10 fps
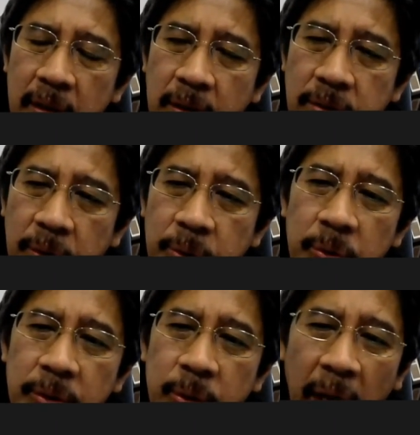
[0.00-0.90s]
So
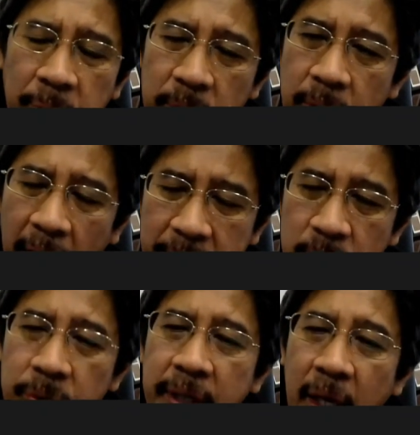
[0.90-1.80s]
you have to have a
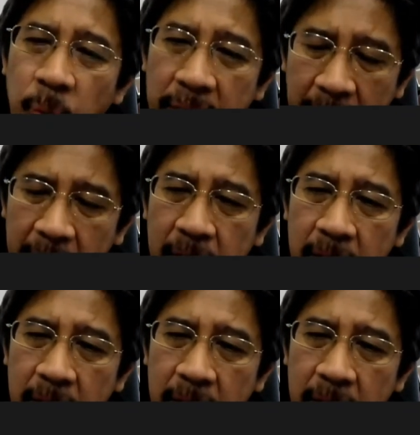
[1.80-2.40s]
good networking